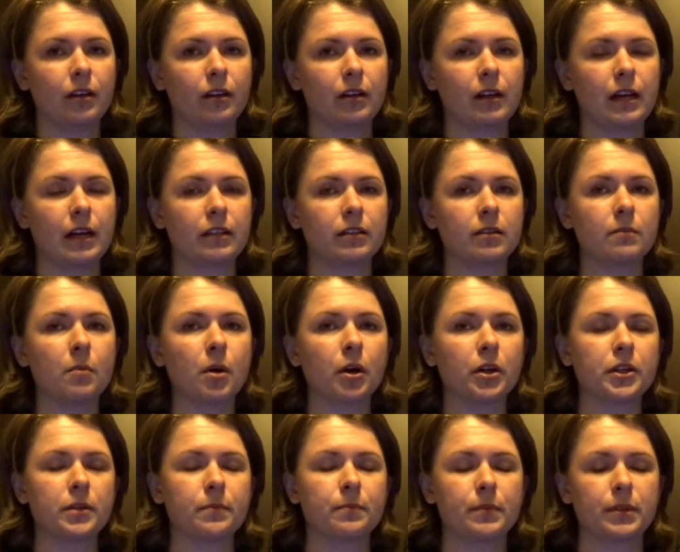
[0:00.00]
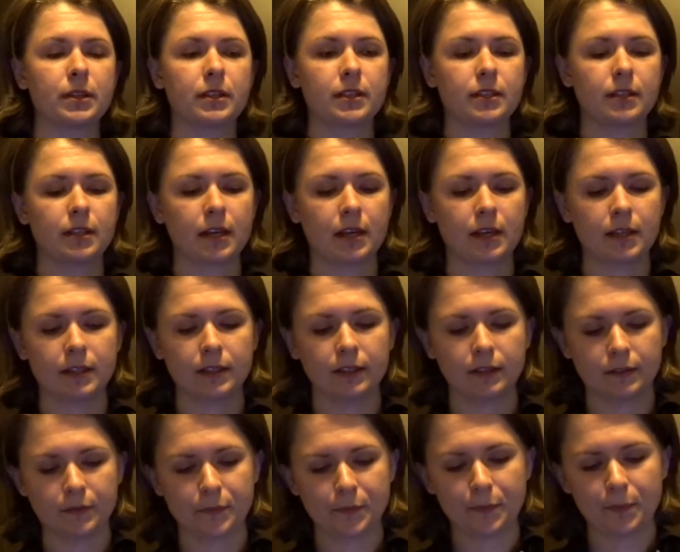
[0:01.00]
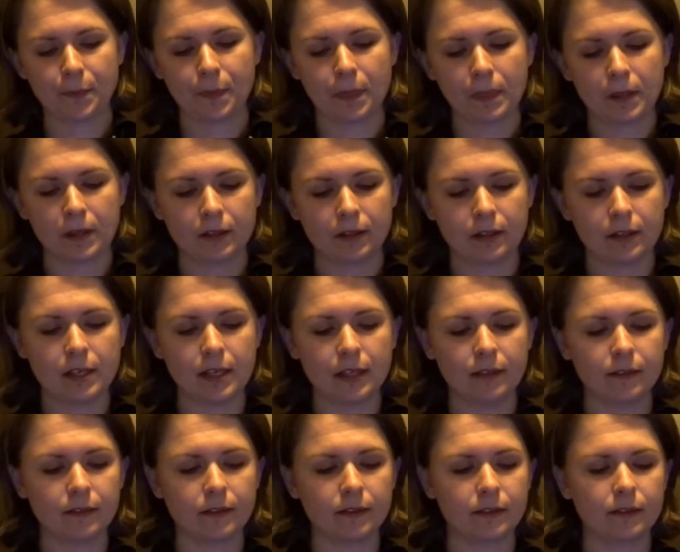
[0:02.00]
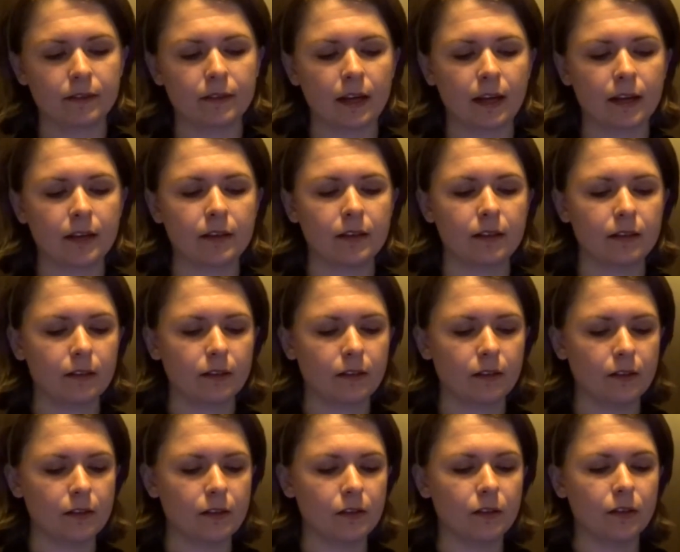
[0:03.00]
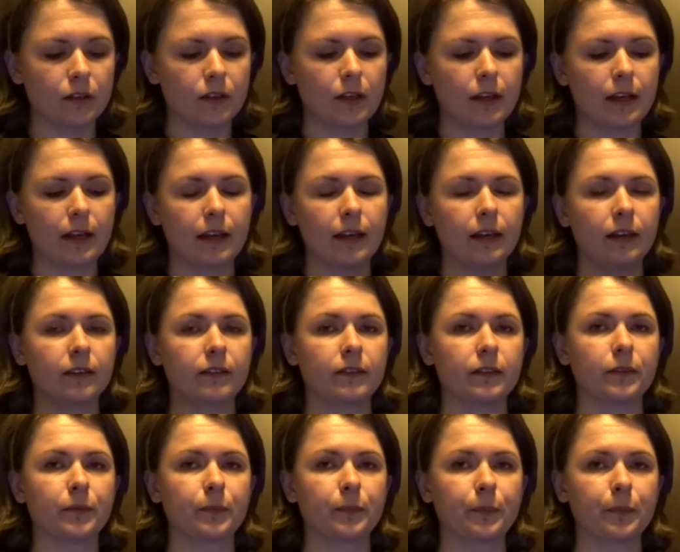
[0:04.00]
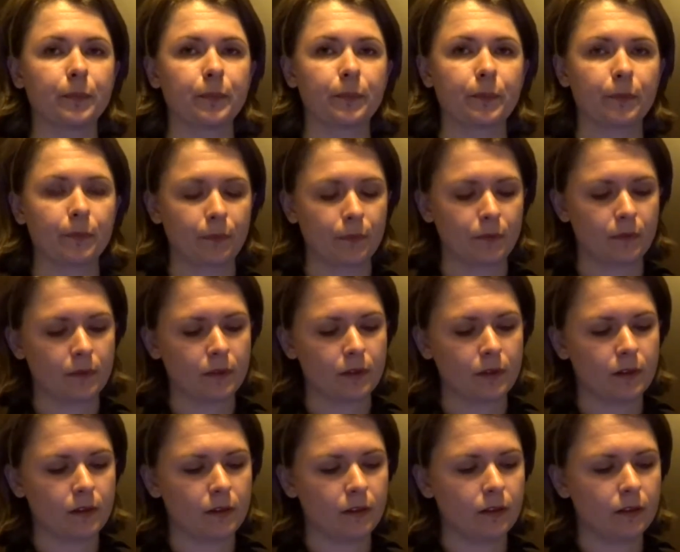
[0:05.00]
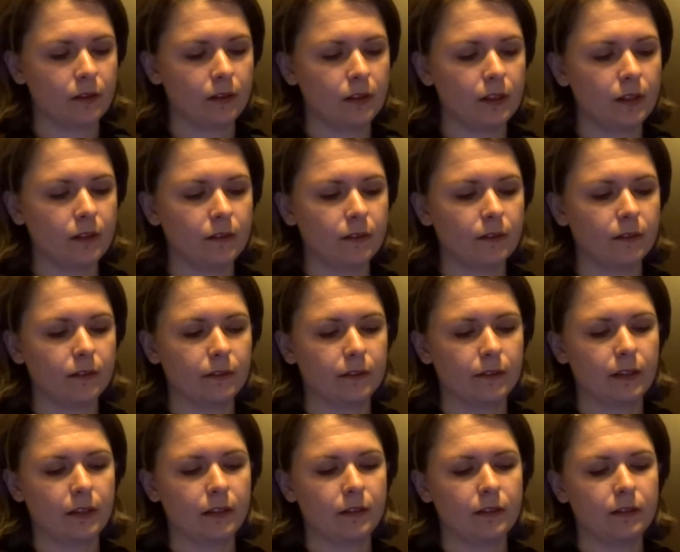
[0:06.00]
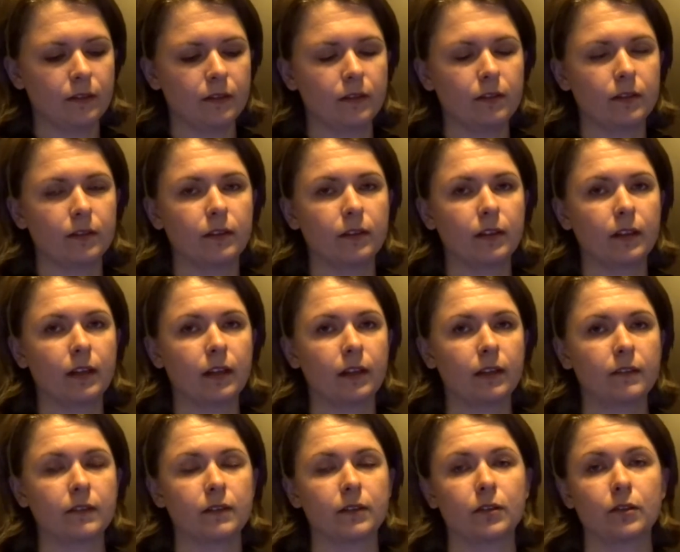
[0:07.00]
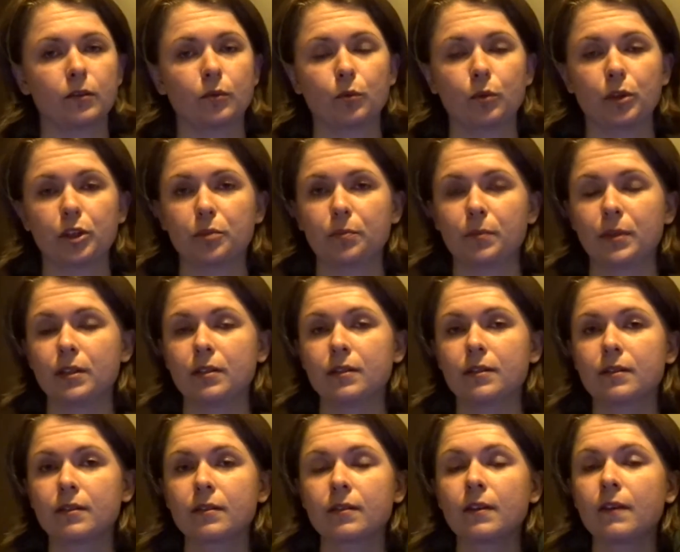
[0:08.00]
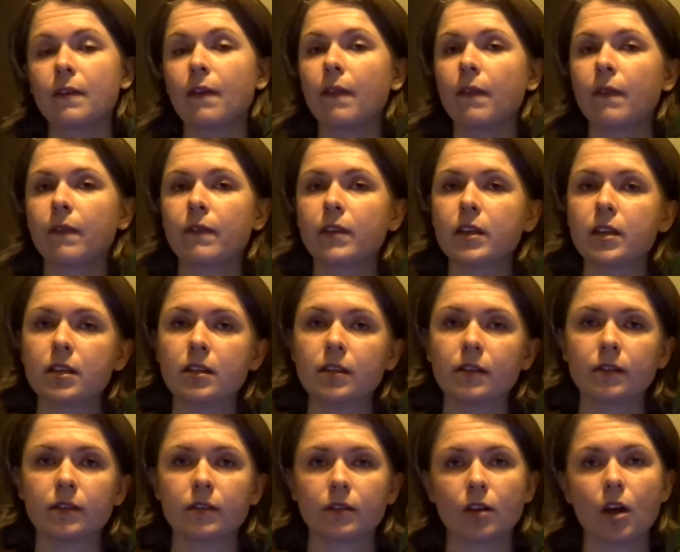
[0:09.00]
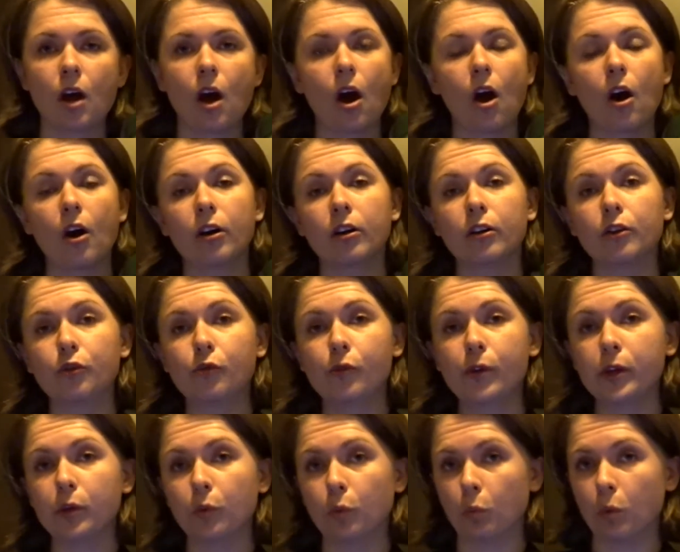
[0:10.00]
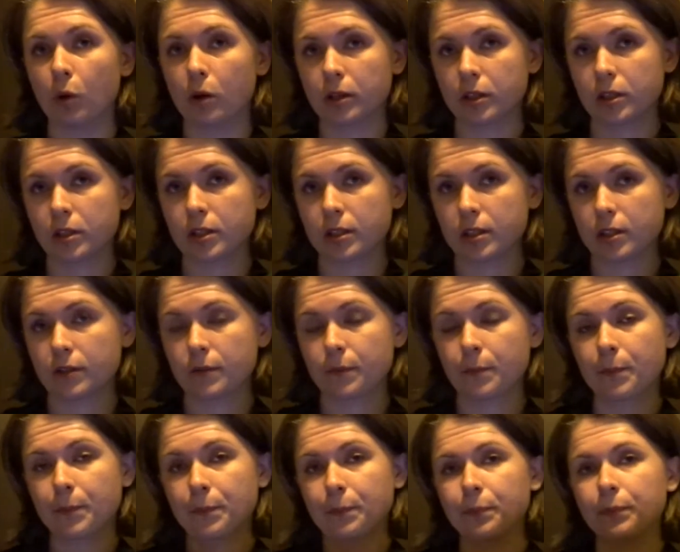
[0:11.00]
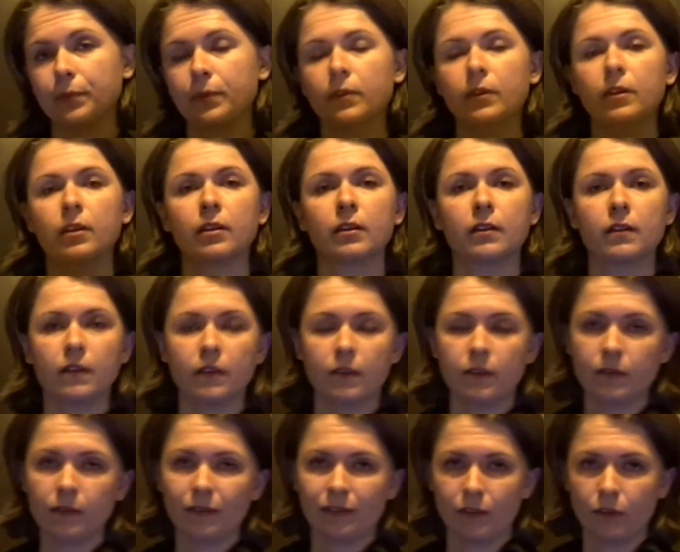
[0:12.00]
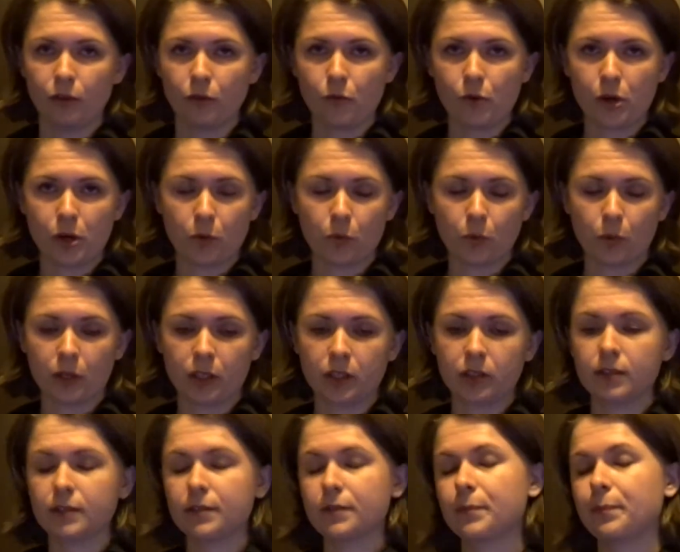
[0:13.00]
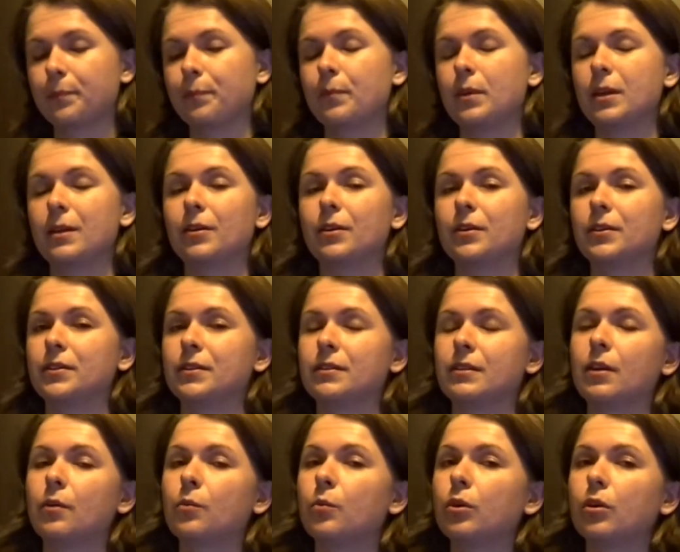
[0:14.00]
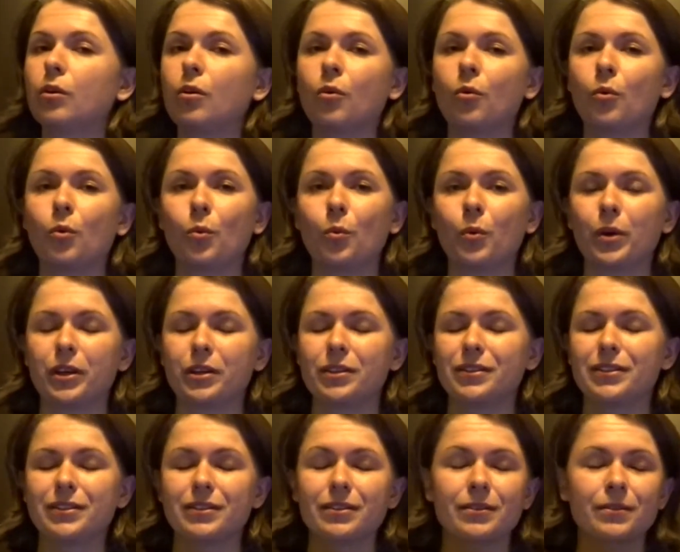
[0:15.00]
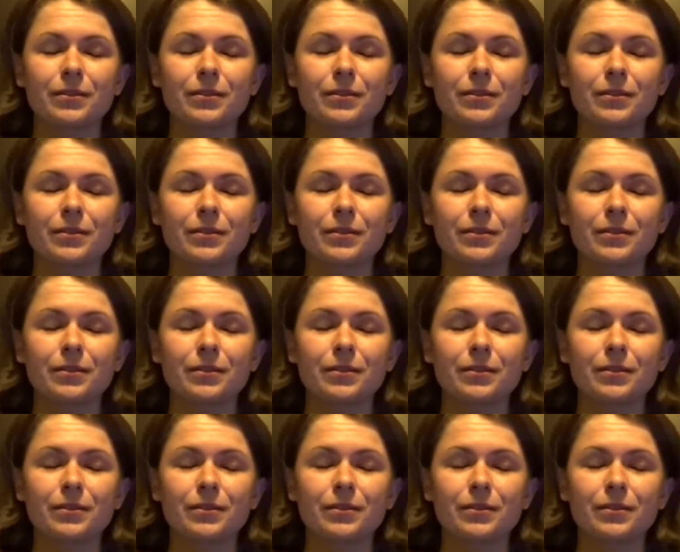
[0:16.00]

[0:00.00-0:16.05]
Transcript: at the bottom it says, dit zijn de echte. Dit zijn de echte, which means these are the real ones. The real ones. Because there were always